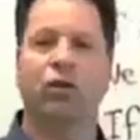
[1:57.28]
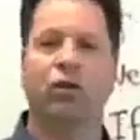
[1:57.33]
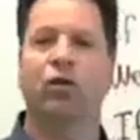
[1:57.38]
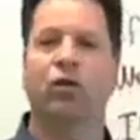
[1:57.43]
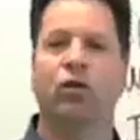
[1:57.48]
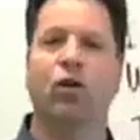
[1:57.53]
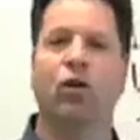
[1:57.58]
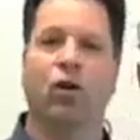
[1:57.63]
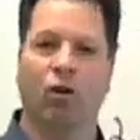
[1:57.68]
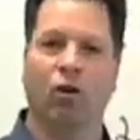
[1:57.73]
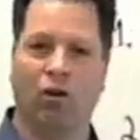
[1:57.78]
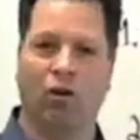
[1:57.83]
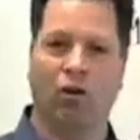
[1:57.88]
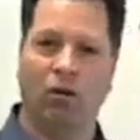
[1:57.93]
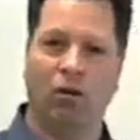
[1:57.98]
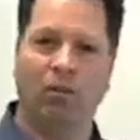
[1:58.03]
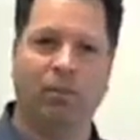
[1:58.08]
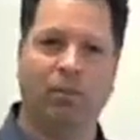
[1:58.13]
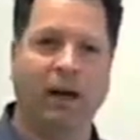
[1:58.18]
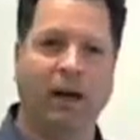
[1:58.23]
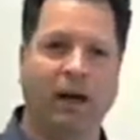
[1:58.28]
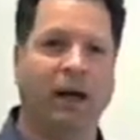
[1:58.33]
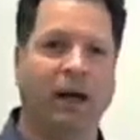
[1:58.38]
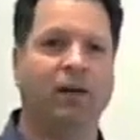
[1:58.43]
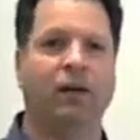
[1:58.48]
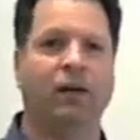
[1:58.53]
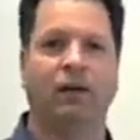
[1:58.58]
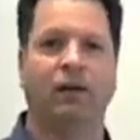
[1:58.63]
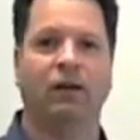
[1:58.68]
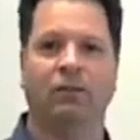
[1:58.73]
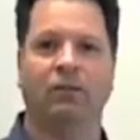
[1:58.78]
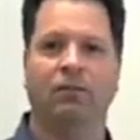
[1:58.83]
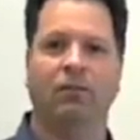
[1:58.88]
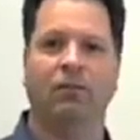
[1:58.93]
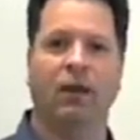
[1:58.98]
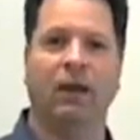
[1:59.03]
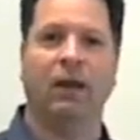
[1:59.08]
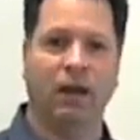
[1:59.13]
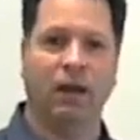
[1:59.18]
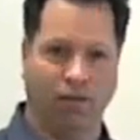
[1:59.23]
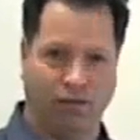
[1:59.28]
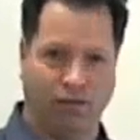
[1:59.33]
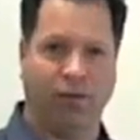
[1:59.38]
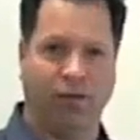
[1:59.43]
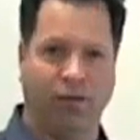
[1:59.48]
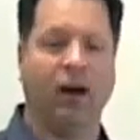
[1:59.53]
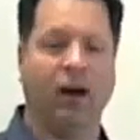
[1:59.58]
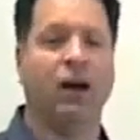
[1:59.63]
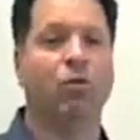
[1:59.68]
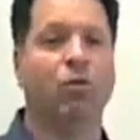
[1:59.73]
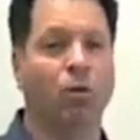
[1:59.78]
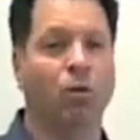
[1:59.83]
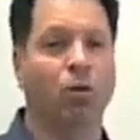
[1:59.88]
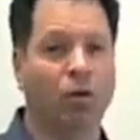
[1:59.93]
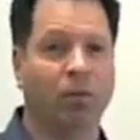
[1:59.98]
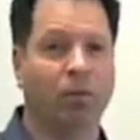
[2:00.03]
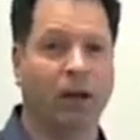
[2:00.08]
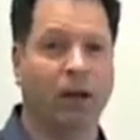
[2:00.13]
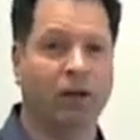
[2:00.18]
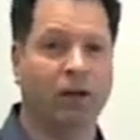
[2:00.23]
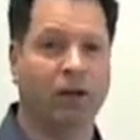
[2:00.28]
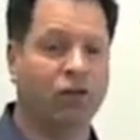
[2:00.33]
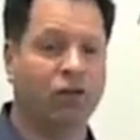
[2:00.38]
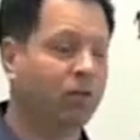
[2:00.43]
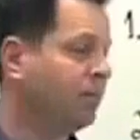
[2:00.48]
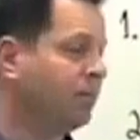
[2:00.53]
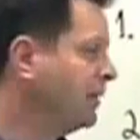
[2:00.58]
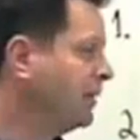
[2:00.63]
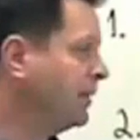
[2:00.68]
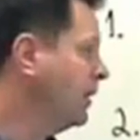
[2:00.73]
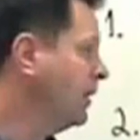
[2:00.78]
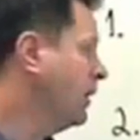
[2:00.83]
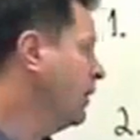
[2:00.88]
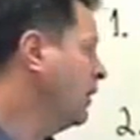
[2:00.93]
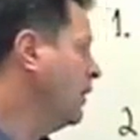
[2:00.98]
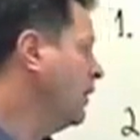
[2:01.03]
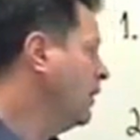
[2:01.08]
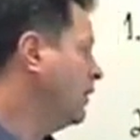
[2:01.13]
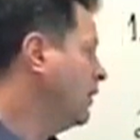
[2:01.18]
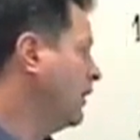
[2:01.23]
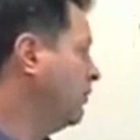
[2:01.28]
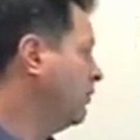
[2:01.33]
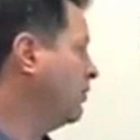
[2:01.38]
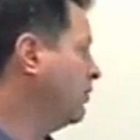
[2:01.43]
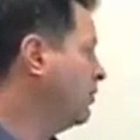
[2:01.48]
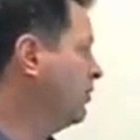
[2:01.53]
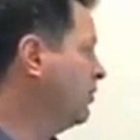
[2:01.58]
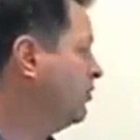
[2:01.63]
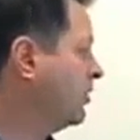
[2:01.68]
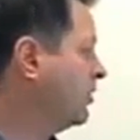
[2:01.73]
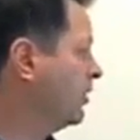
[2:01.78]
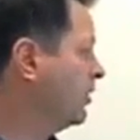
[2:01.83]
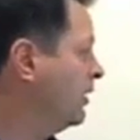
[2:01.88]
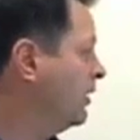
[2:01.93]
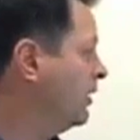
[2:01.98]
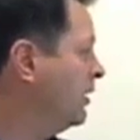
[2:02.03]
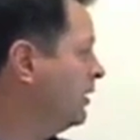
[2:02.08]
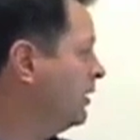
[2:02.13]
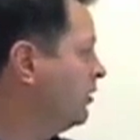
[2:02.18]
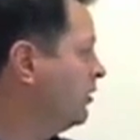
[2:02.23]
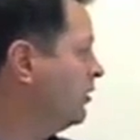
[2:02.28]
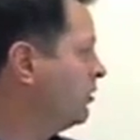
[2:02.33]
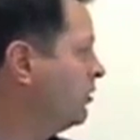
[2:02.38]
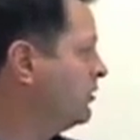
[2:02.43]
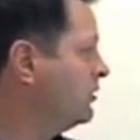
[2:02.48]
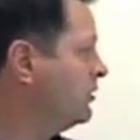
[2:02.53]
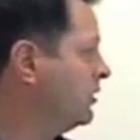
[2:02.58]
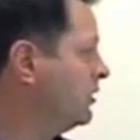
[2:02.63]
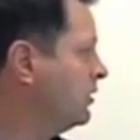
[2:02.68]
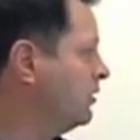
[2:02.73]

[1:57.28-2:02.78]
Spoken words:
No. But if I were rich. Now, of course, you're going to notice